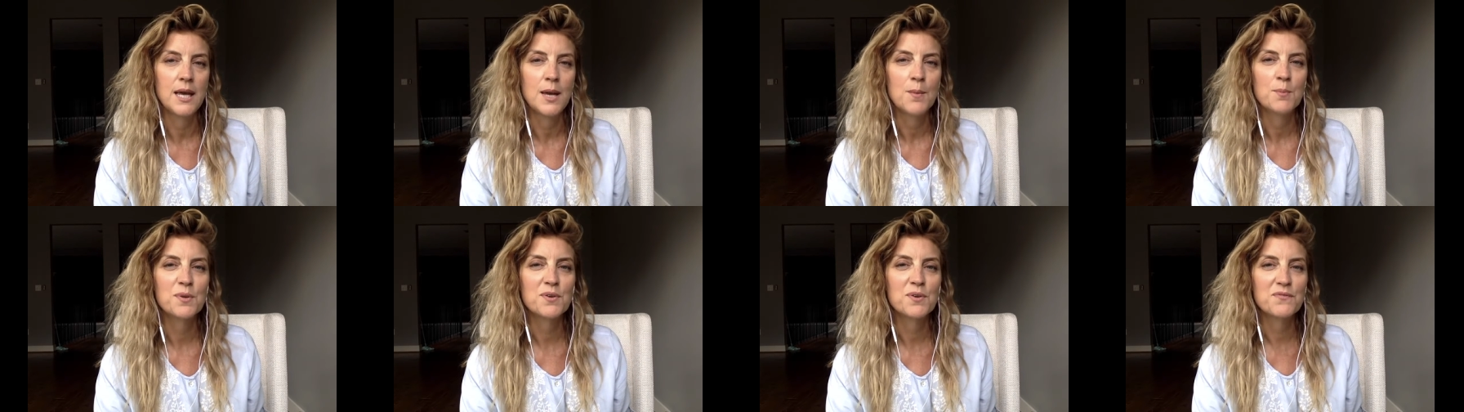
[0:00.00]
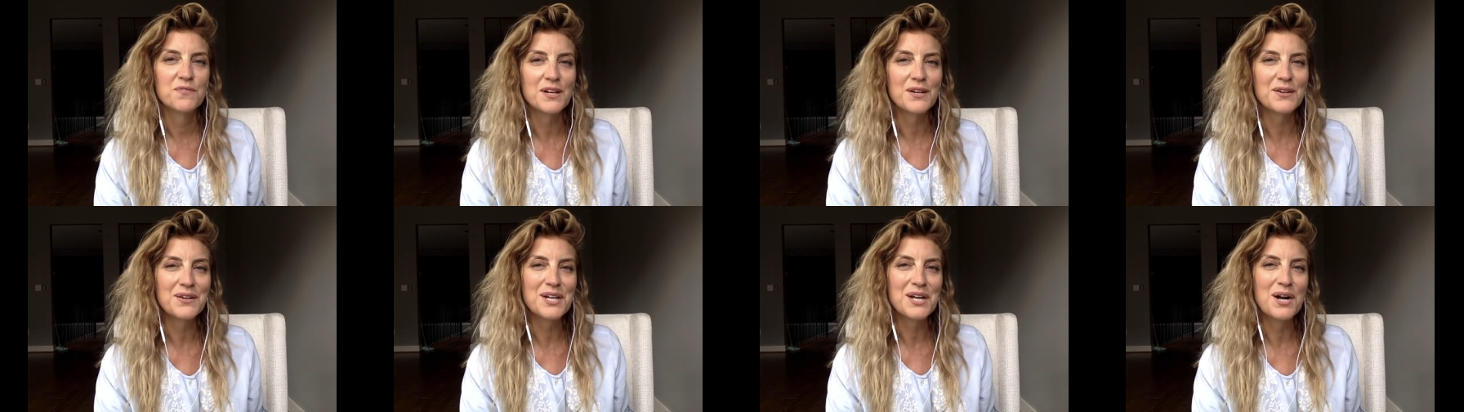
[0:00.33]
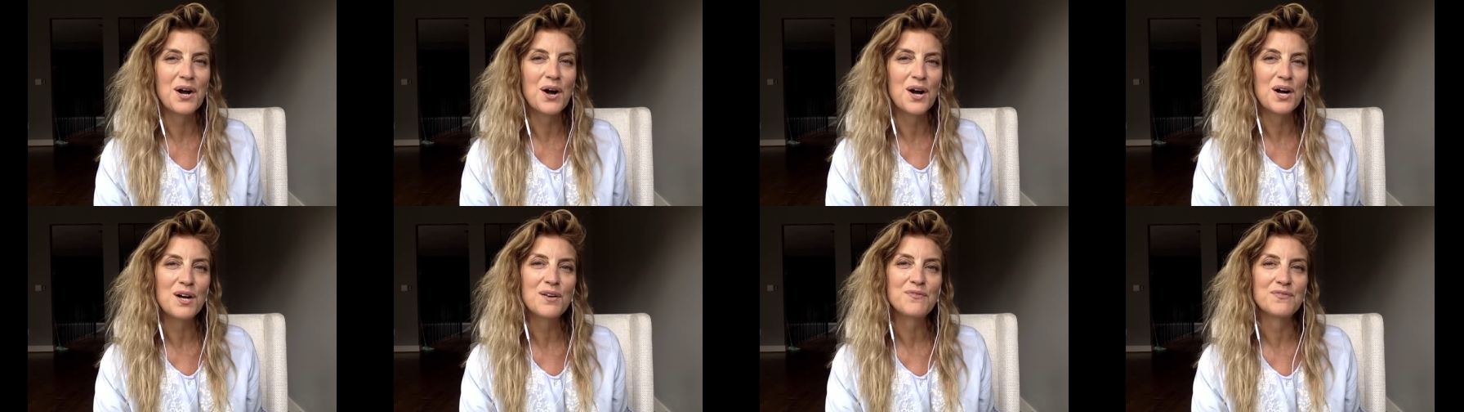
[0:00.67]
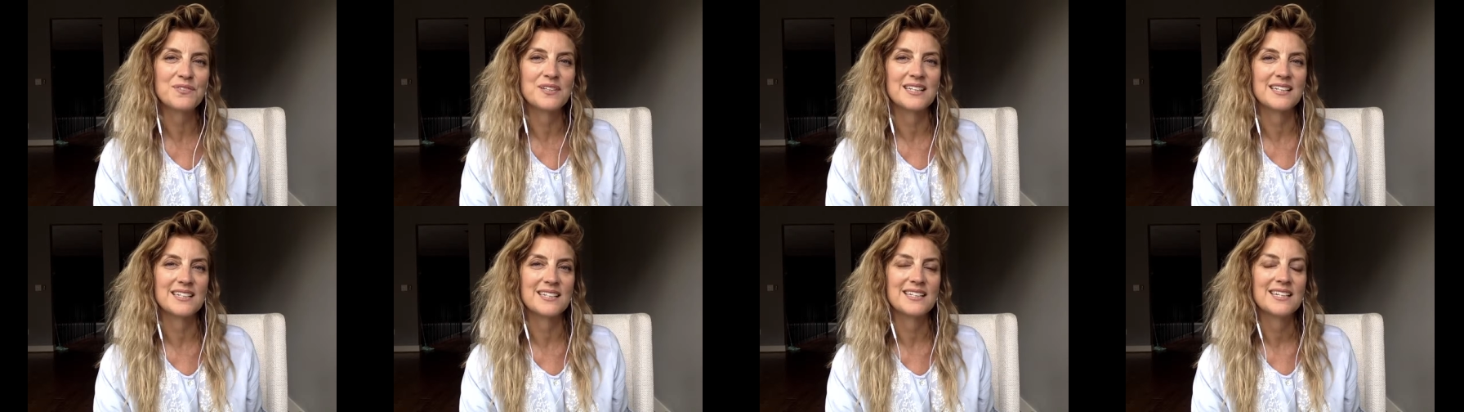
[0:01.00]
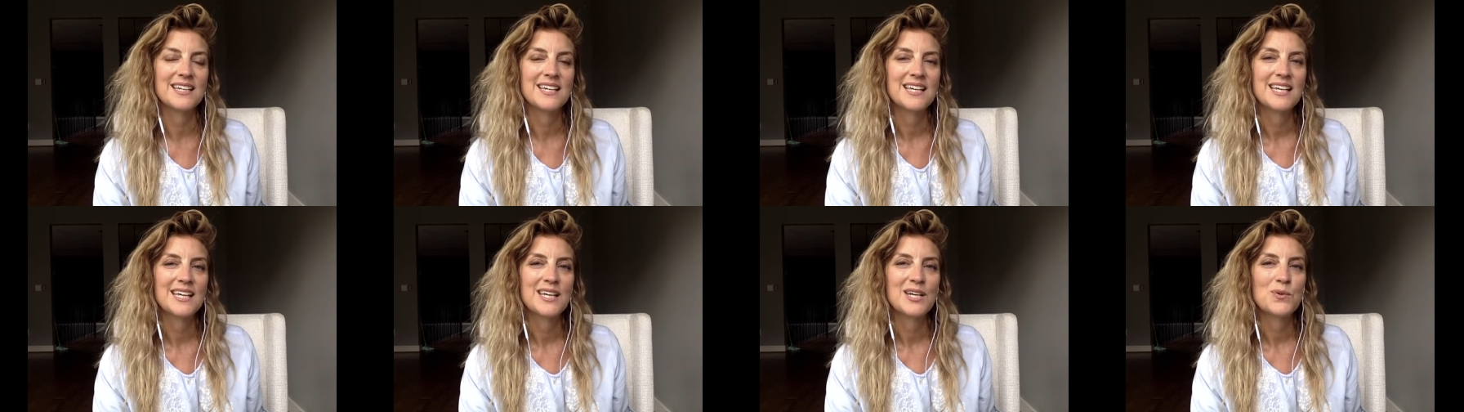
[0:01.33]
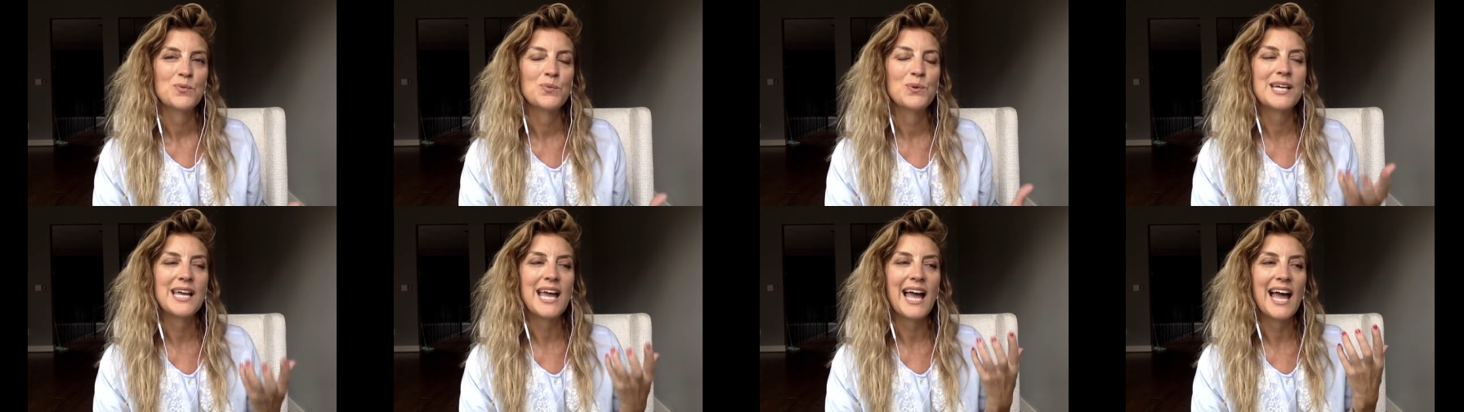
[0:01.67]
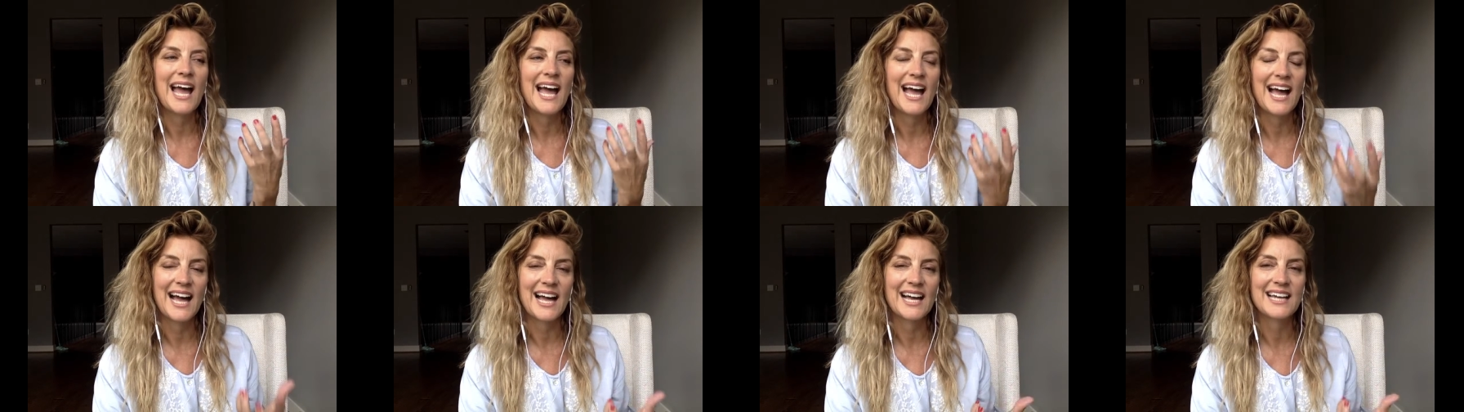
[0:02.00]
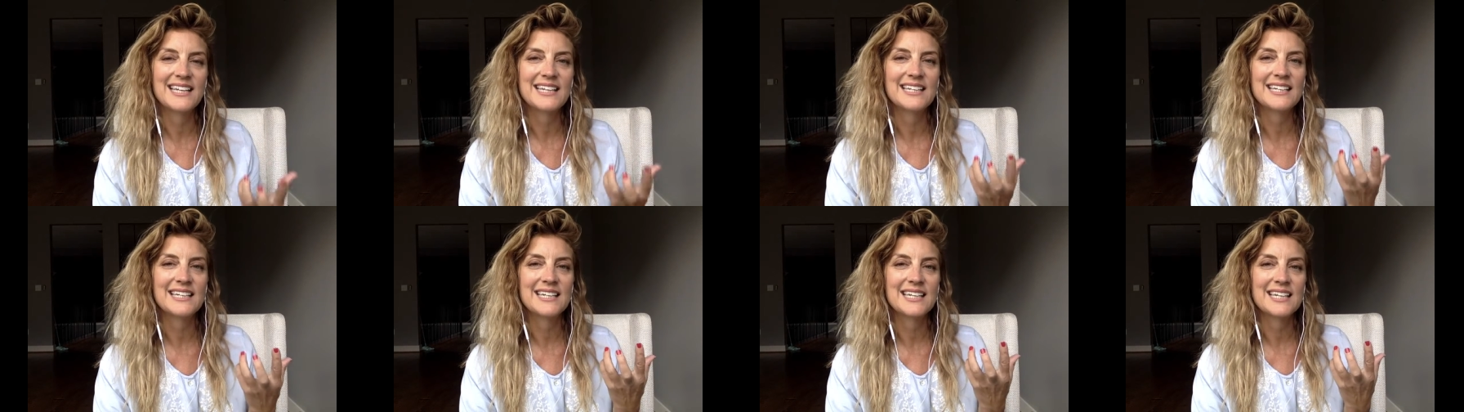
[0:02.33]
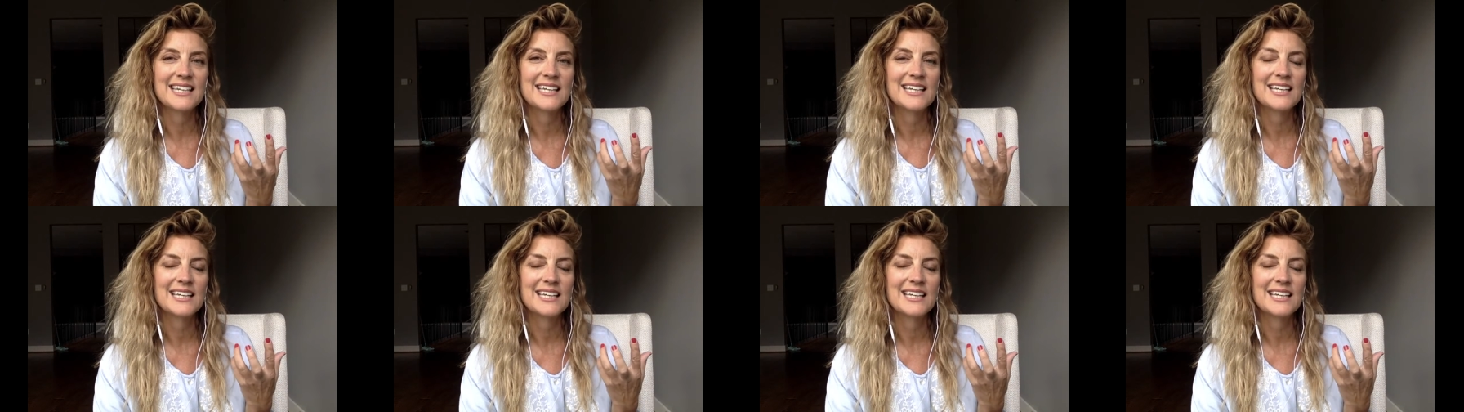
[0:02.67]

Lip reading: but very often we hadn't